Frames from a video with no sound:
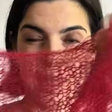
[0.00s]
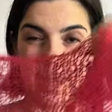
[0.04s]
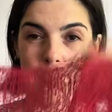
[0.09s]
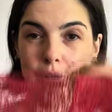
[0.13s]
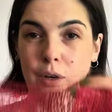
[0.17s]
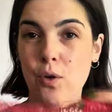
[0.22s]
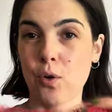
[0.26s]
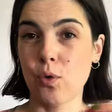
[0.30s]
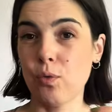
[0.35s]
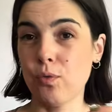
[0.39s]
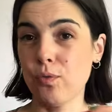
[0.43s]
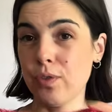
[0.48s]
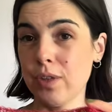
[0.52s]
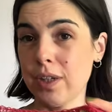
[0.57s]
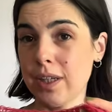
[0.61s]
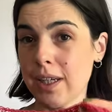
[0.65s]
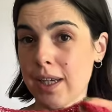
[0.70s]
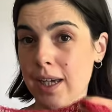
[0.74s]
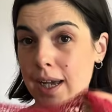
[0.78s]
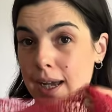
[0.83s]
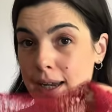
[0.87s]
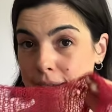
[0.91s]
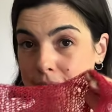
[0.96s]
hopefully
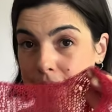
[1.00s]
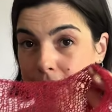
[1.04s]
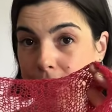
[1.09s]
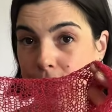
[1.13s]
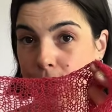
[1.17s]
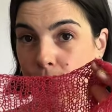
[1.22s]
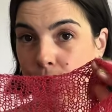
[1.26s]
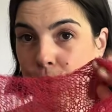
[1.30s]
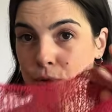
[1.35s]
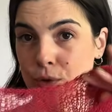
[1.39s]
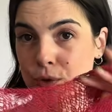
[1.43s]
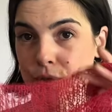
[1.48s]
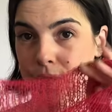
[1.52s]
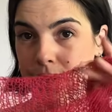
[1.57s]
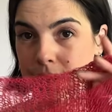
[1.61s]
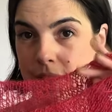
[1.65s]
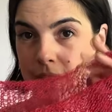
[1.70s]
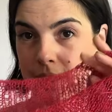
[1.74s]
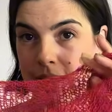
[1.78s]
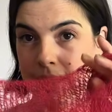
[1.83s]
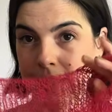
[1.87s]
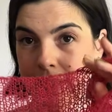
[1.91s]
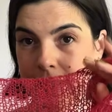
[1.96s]
an I-cord
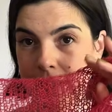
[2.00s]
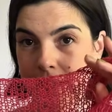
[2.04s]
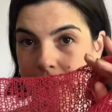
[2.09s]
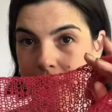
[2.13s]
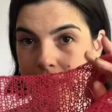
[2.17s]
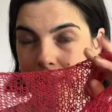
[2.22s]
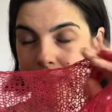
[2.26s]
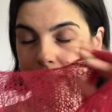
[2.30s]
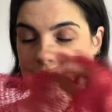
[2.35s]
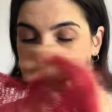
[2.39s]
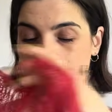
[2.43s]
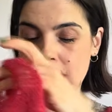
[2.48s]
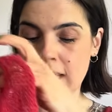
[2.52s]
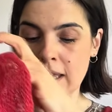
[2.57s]
in the neck